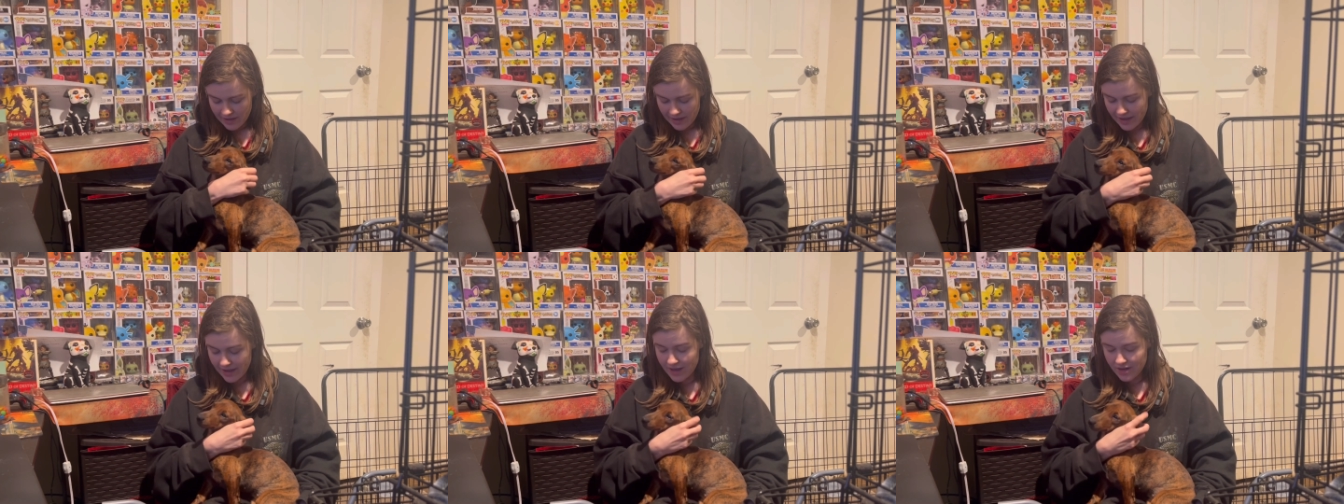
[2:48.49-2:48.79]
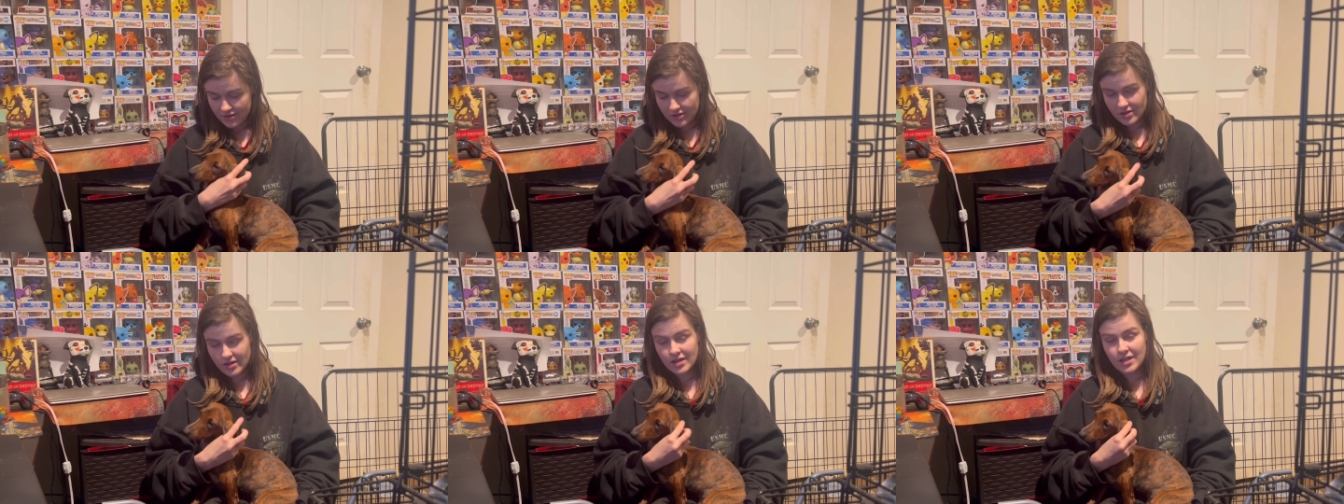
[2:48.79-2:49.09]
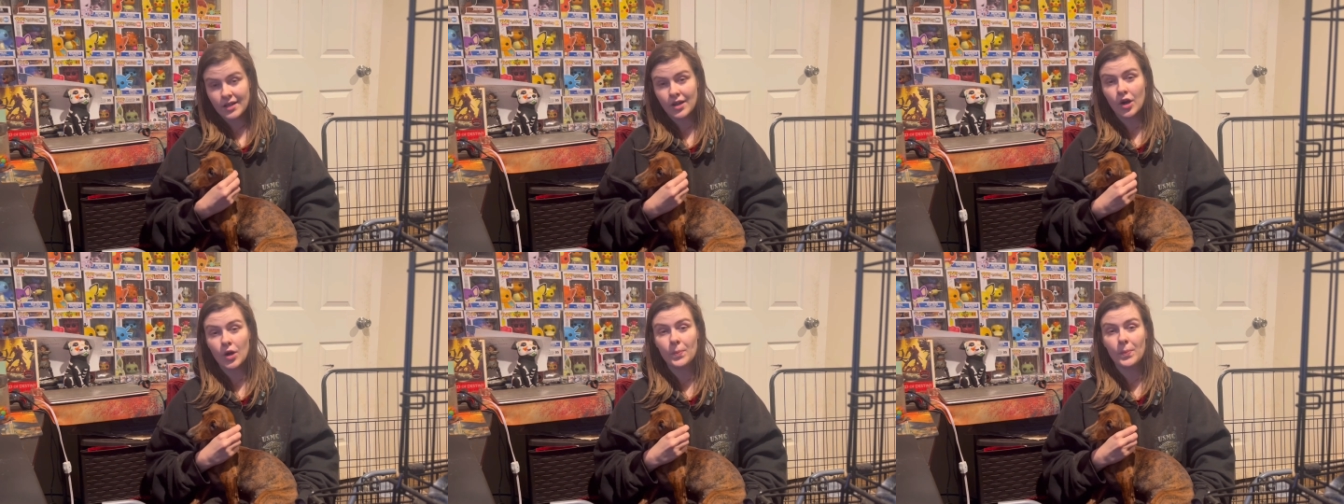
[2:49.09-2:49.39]
and
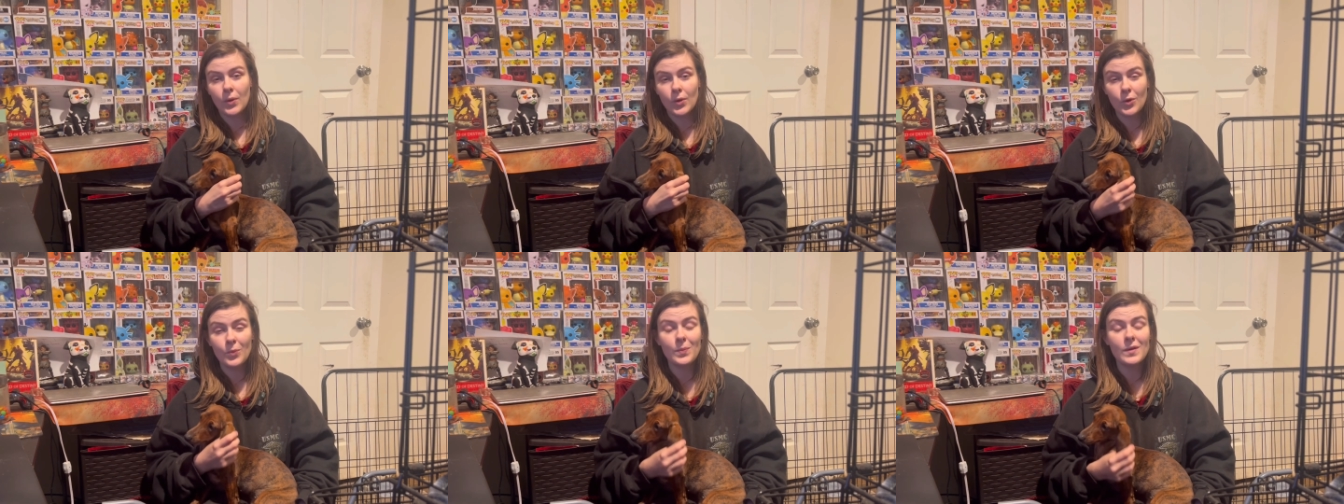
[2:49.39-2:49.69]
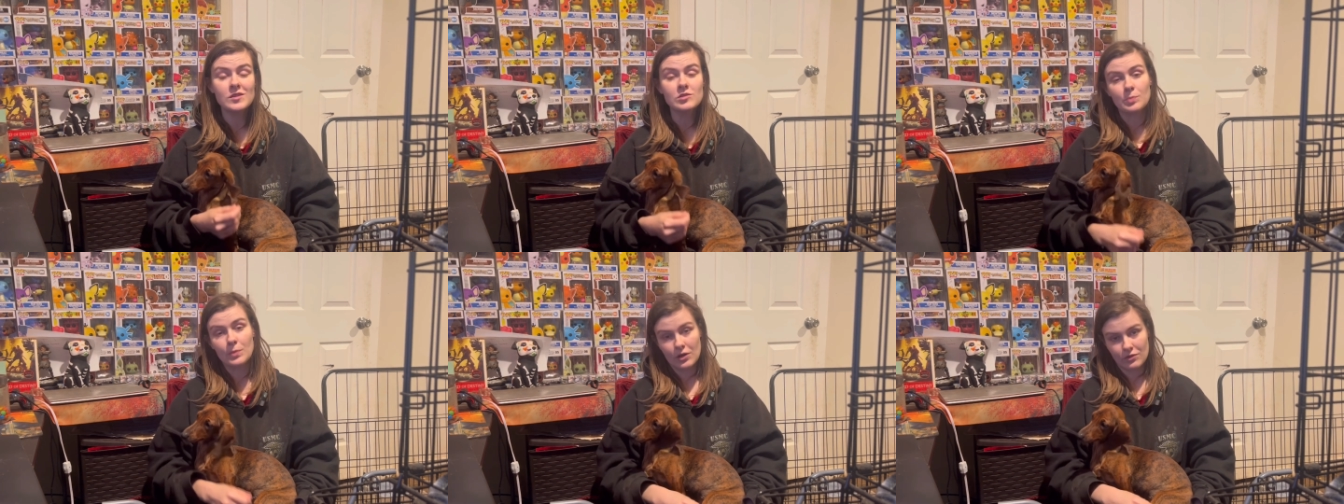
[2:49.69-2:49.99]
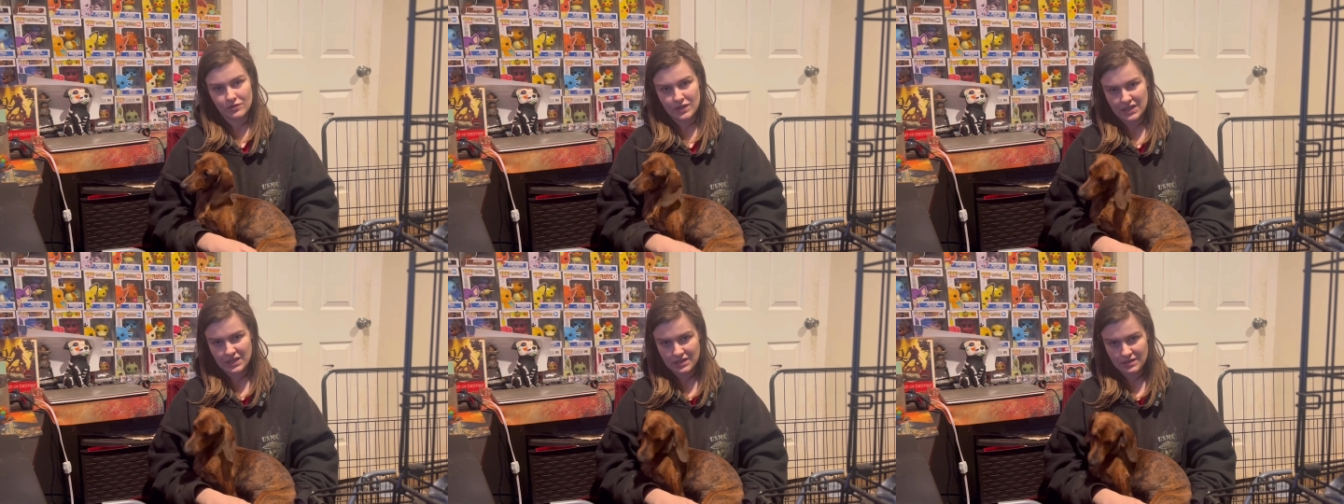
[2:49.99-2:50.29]
her poop is
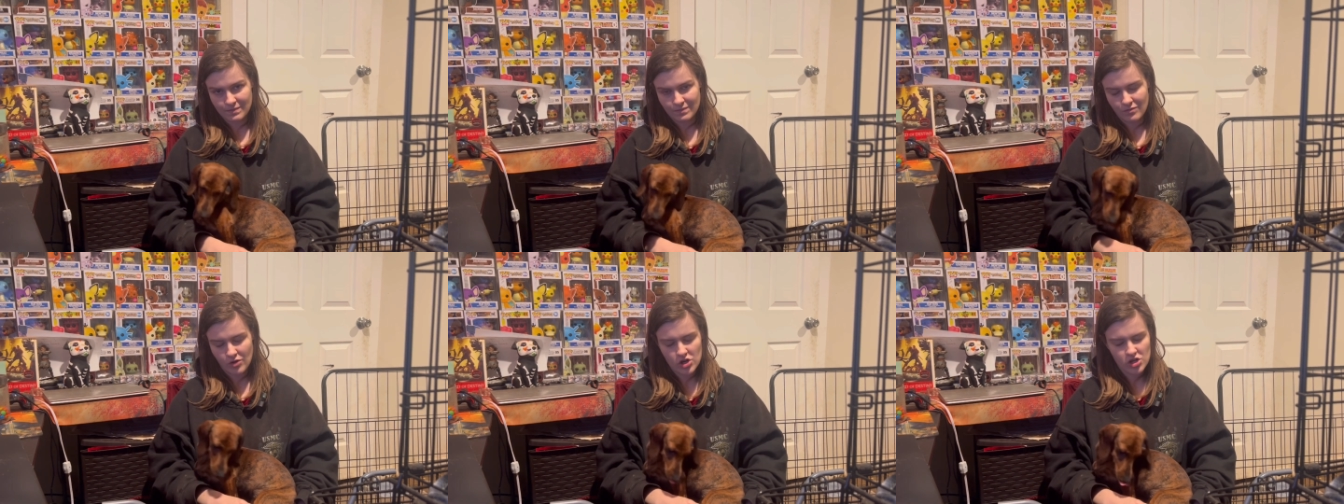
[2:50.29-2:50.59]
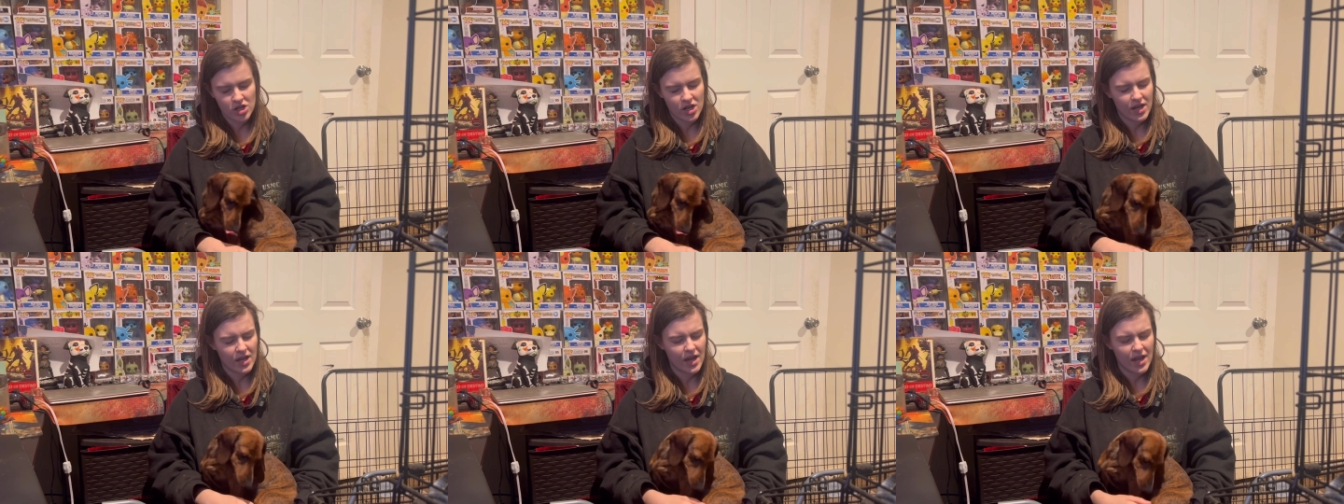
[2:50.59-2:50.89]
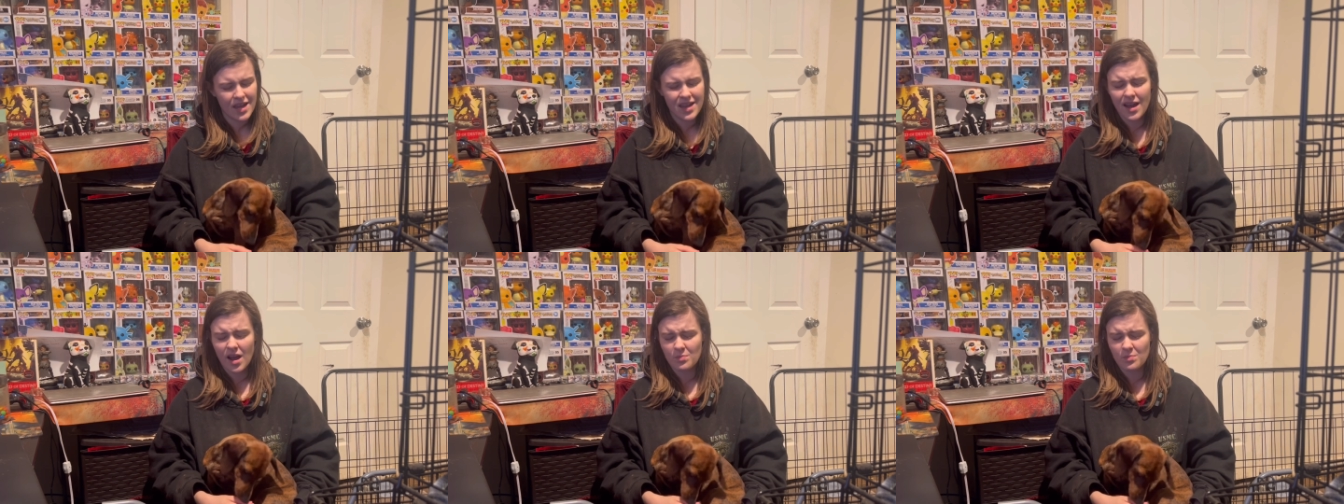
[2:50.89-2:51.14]
perfect, which I hate.